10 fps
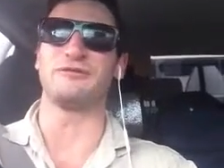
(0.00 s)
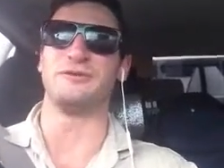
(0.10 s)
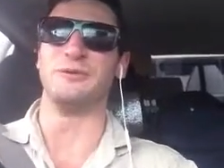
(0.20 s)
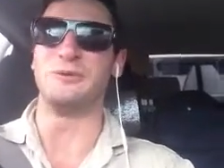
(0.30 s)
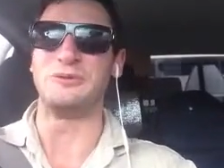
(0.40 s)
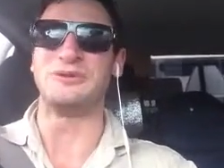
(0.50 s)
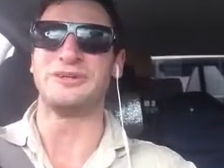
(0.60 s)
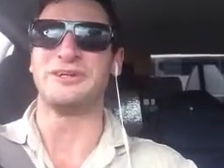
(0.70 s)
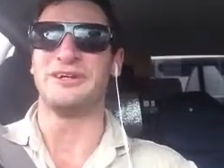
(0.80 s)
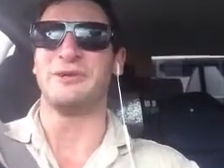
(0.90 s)
food,
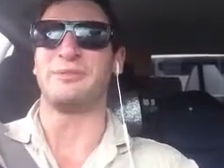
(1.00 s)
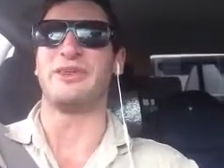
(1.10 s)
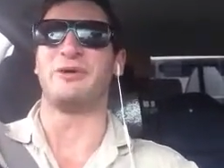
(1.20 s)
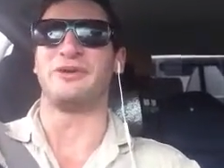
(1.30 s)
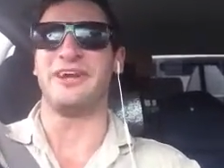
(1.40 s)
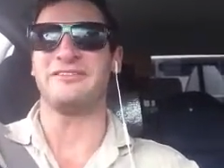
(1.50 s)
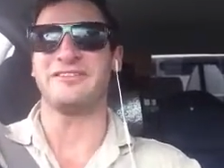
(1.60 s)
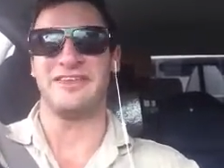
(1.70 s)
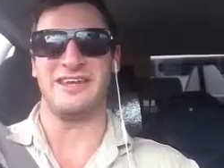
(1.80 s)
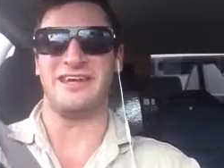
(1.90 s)
but they'll
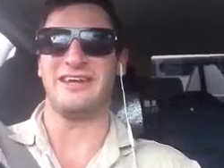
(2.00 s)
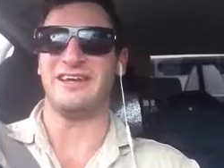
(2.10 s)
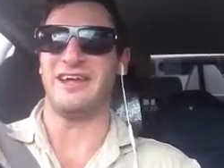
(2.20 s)
nest there.